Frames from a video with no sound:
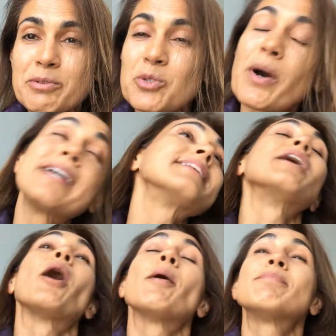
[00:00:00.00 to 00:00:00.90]
It was quite
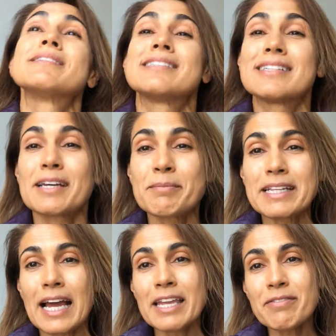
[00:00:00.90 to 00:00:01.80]
the opposite. I
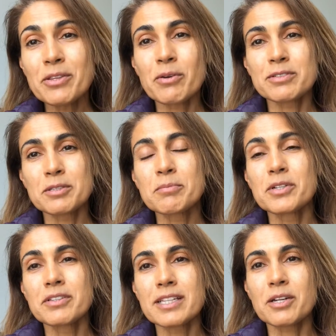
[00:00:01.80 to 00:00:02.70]
mean even though I was in the
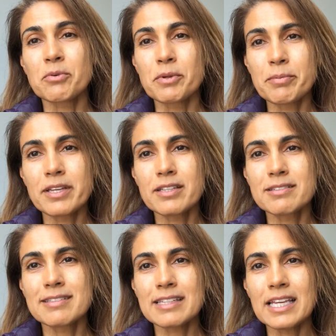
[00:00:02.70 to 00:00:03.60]
middle of the
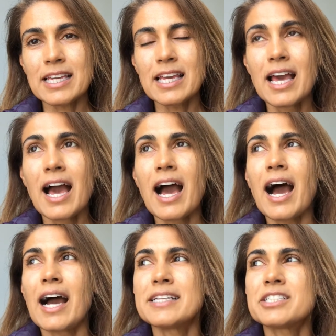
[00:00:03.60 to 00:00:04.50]
Caribbean Sea
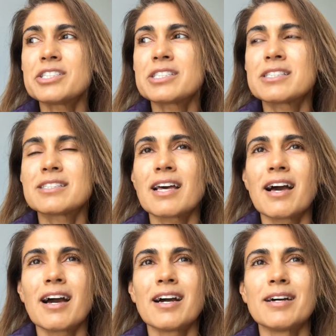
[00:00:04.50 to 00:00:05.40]
I just
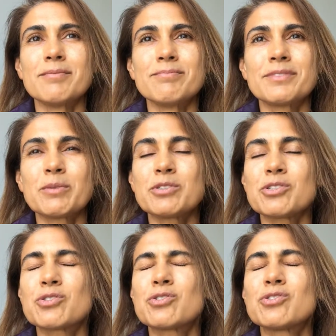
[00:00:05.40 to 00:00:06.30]
um, there was
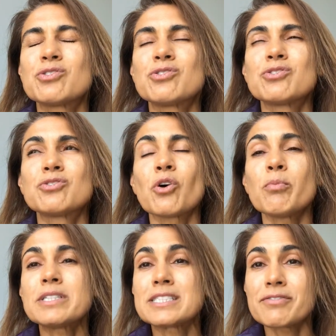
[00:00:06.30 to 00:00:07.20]
just
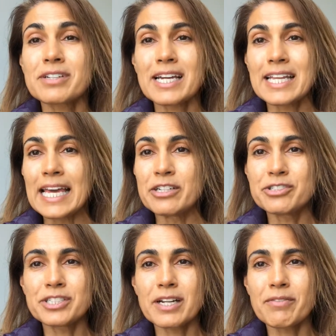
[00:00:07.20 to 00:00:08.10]
so much different kind of
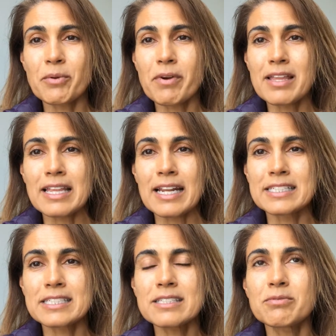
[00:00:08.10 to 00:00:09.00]
energy everywhere that I
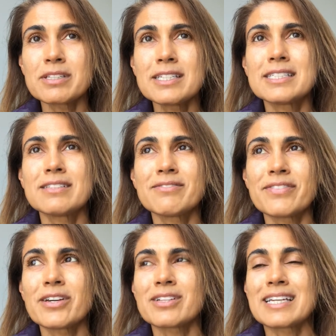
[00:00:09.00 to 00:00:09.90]
just really didn't
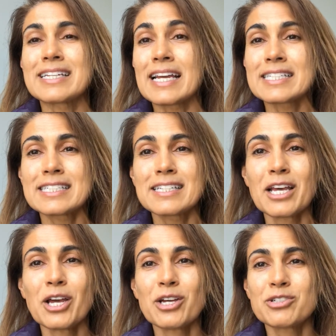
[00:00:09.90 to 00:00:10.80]
feel connected
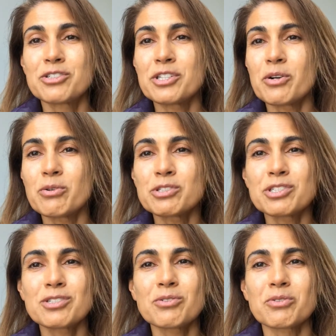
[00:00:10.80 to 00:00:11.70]
to the
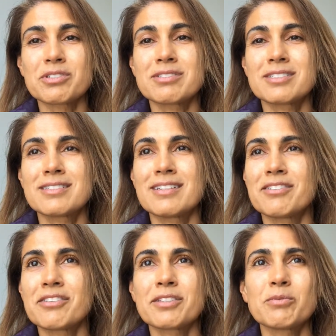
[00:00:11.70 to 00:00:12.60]
ocean or to
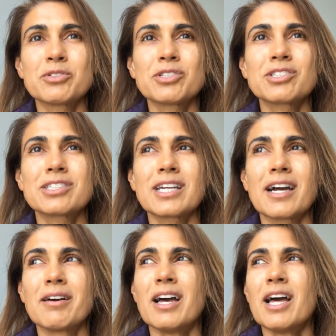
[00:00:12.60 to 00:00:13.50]
the earth. It was just
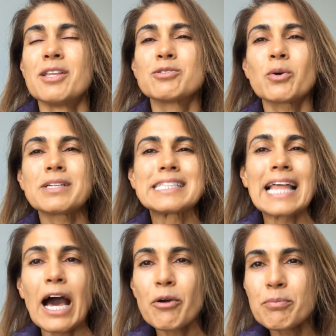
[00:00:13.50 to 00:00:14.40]
uh, there was always
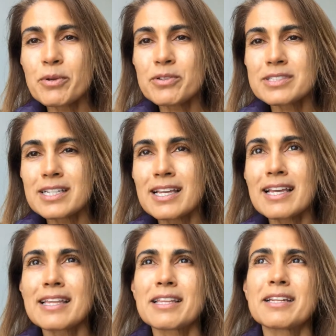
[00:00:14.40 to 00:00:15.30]
loud
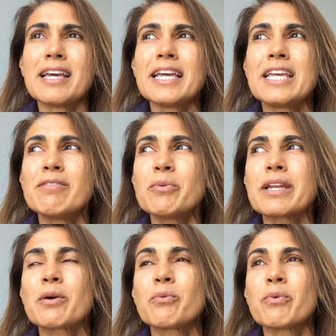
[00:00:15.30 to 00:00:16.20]
music, and then even
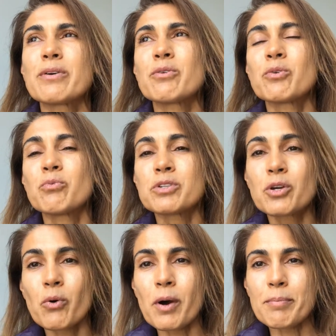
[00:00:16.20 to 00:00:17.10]
when I would
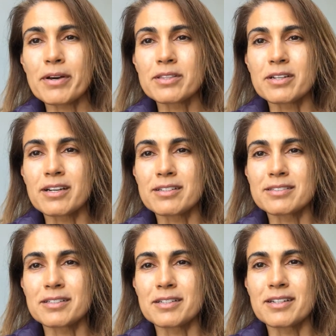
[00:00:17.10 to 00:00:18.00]
go up on the
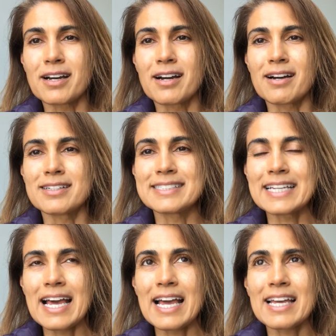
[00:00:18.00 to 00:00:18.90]
on the uh,
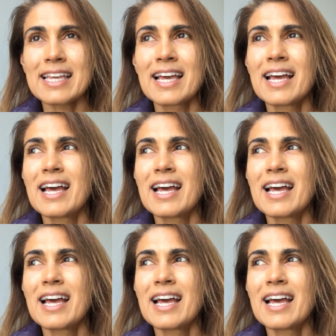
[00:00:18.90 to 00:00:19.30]
deck,